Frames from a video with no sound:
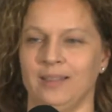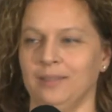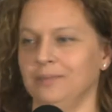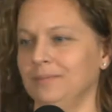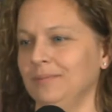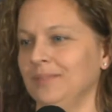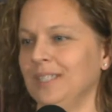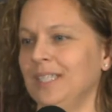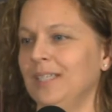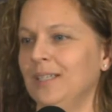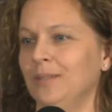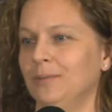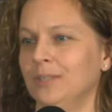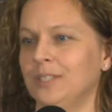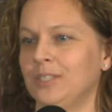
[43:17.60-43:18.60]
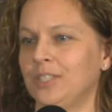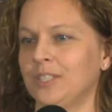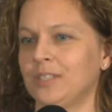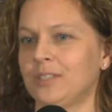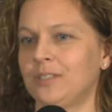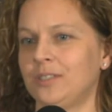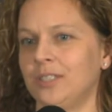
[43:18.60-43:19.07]
that was
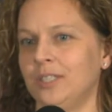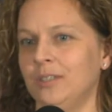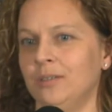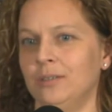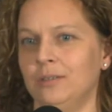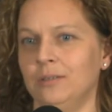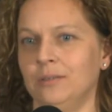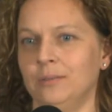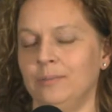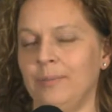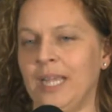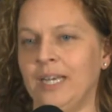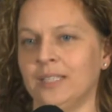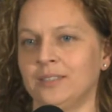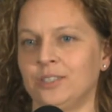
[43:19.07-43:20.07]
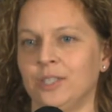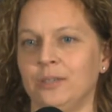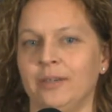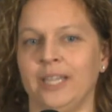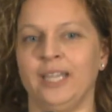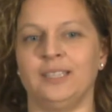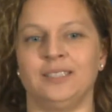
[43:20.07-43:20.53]
just so, made it
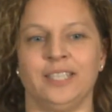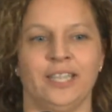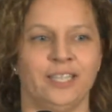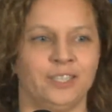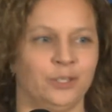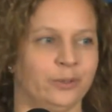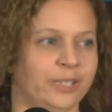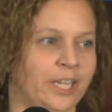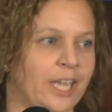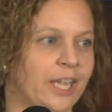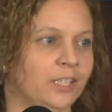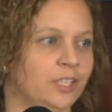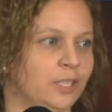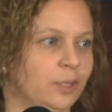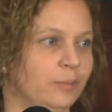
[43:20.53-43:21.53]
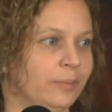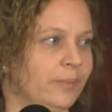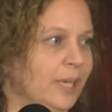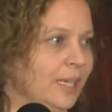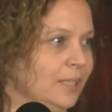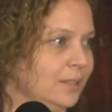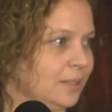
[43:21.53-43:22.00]
so easy to engage him
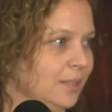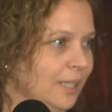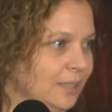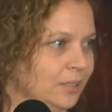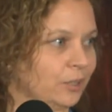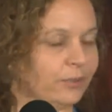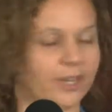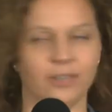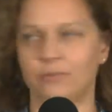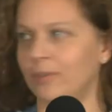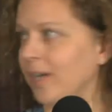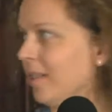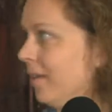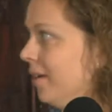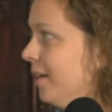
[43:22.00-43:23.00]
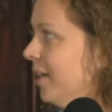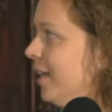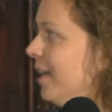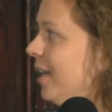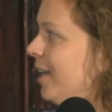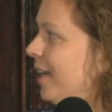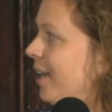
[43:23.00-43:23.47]
as a grandfather.
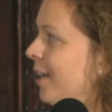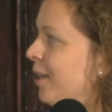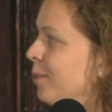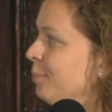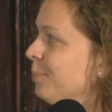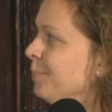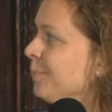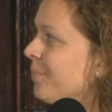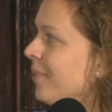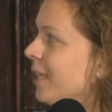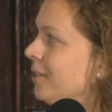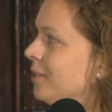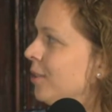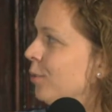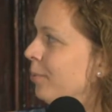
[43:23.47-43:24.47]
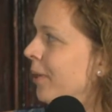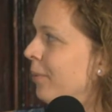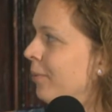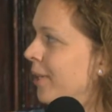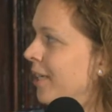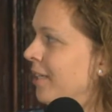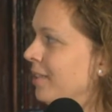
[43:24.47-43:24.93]
So we
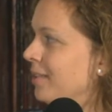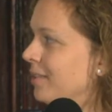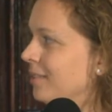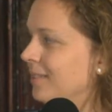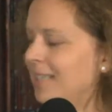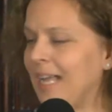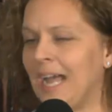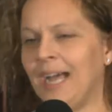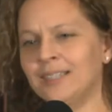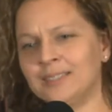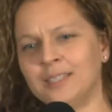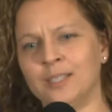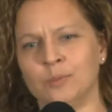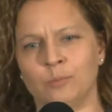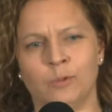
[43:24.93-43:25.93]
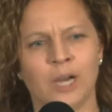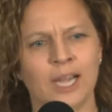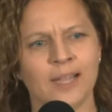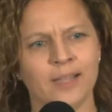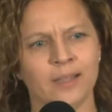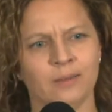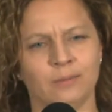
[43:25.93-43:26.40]
would ask him,
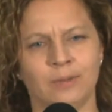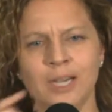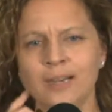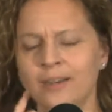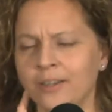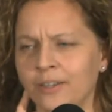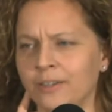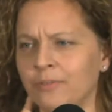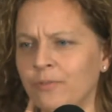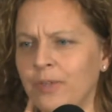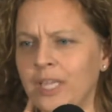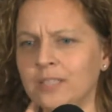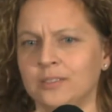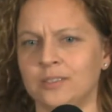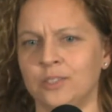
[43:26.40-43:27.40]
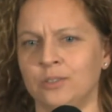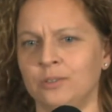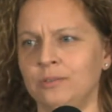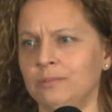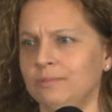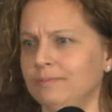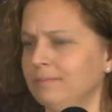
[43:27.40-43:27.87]
why are your feet
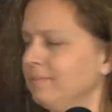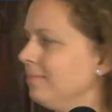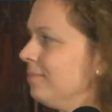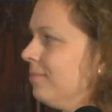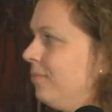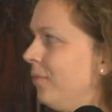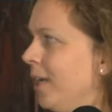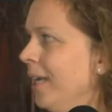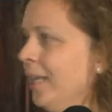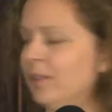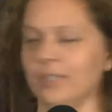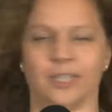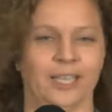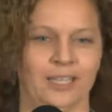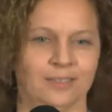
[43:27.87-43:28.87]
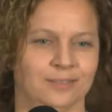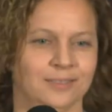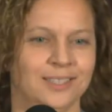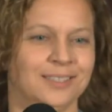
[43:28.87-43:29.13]
so funny looking?